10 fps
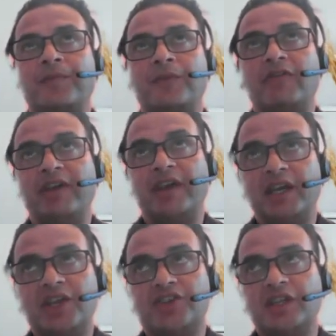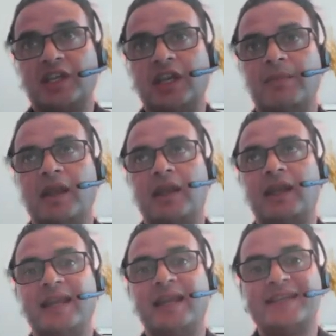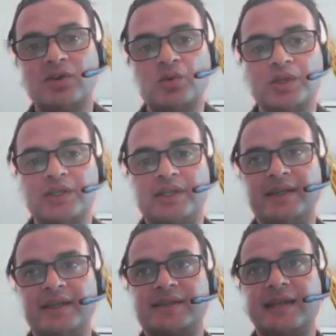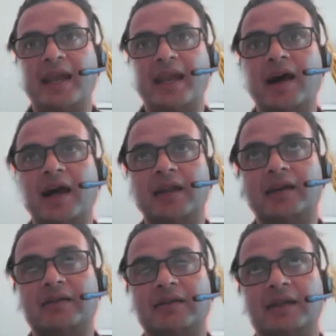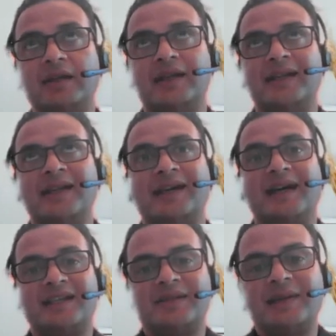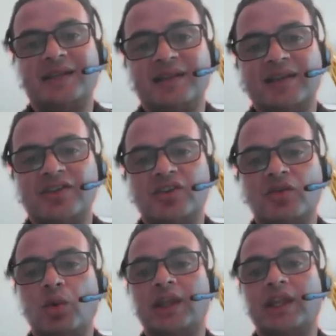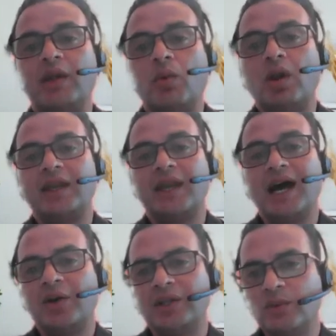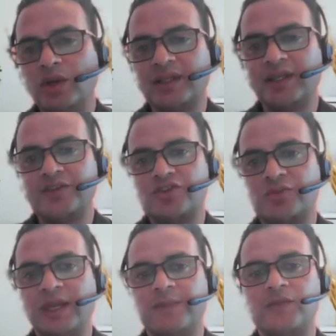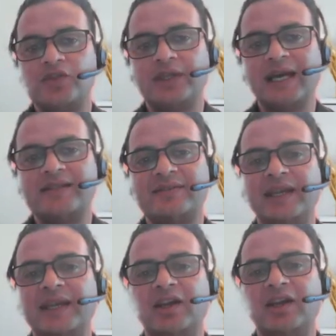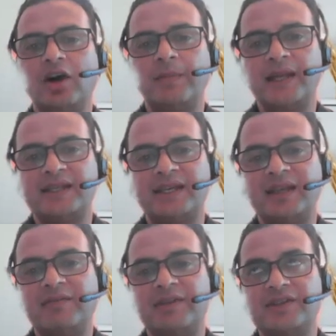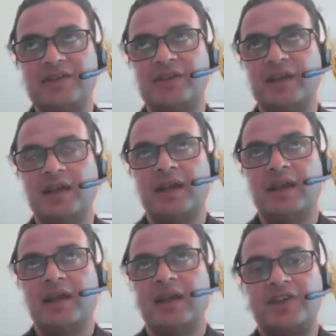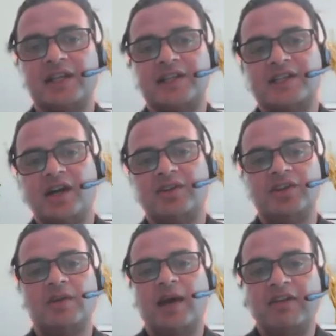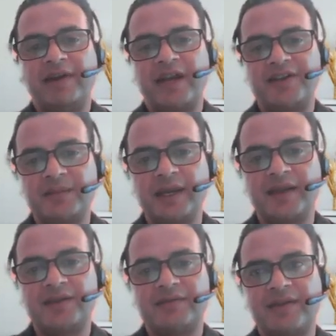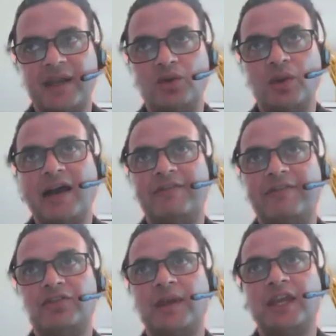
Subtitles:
variation. They're demanding lesser quantities and higher customization to what they want and how they want things to be. So that's creating a complexity which is trickles down to your manufacturing base, where you have to make